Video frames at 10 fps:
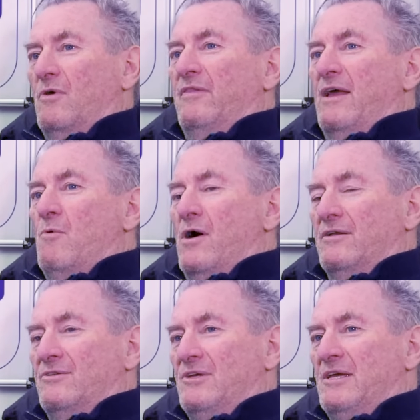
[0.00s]
they
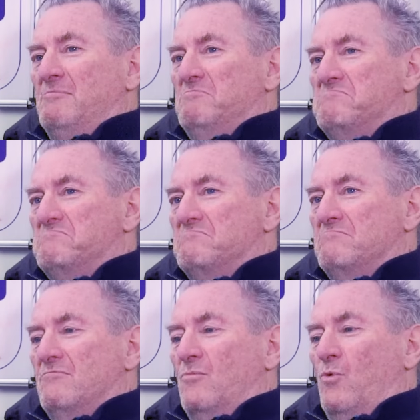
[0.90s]
want a team,
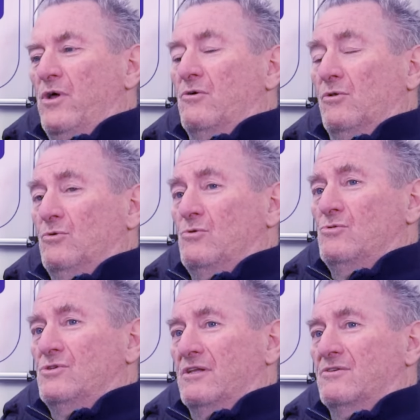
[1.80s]
win or
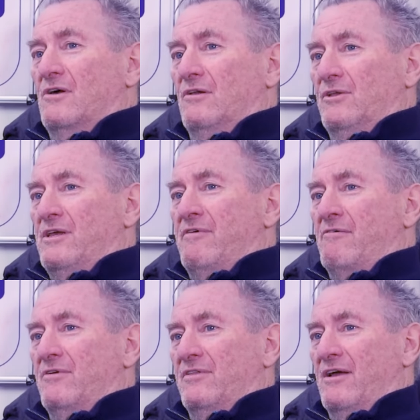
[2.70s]
lose, that's going to leave
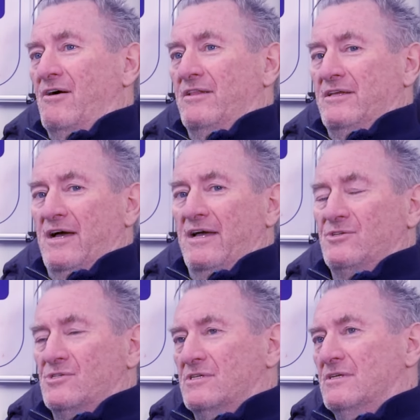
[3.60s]
everything on the
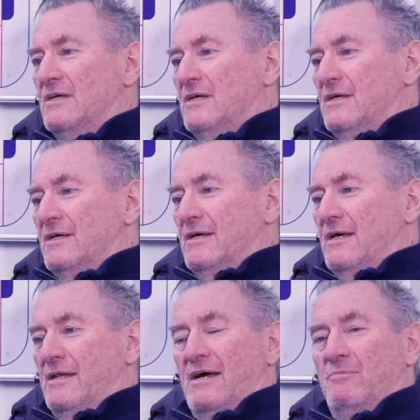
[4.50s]
ice.
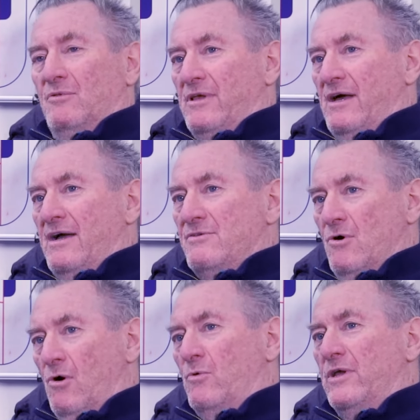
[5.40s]
And I
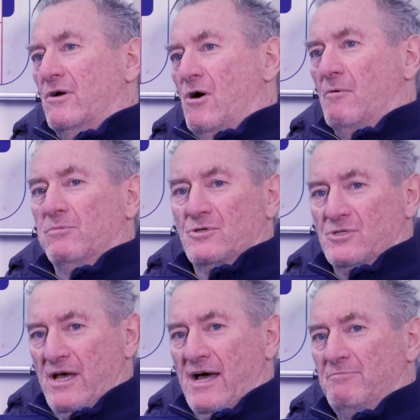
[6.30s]
know we
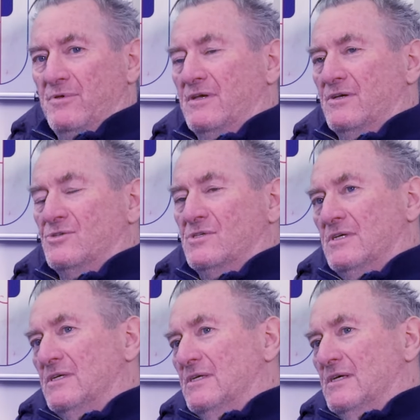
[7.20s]
accomplished that because
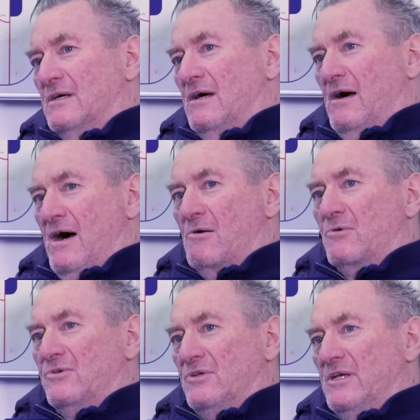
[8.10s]

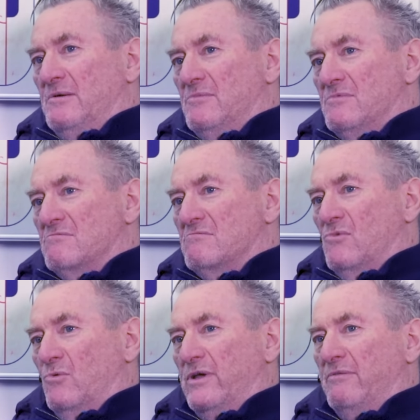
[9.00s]
our team,
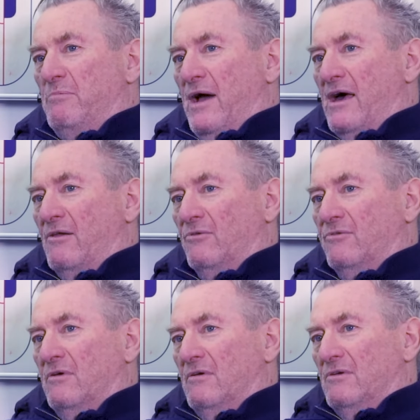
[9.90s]
we've
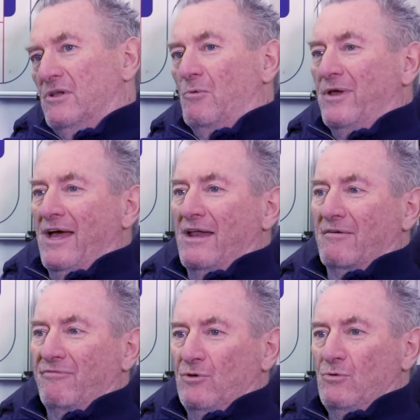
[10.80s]
battled, you know, we had
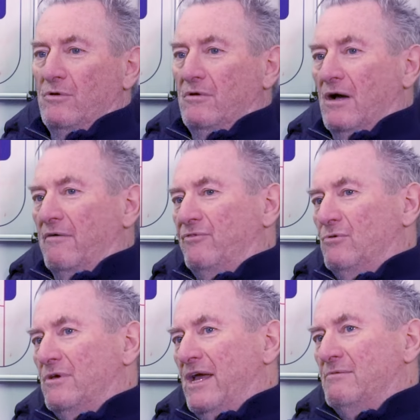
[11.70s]
a few
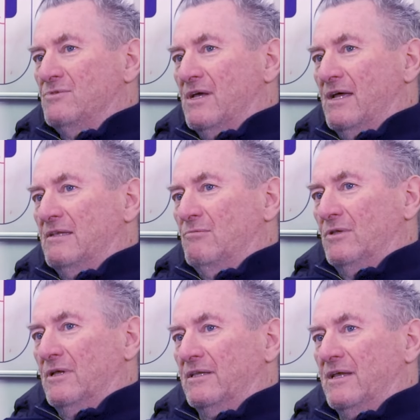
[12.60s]
games that
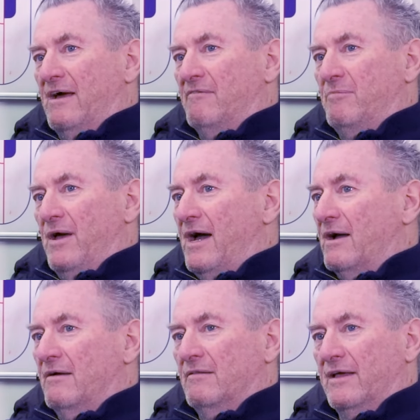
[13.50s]
we'd like to have
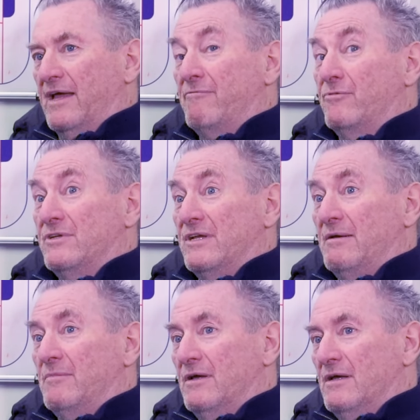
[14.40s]
back, like every team.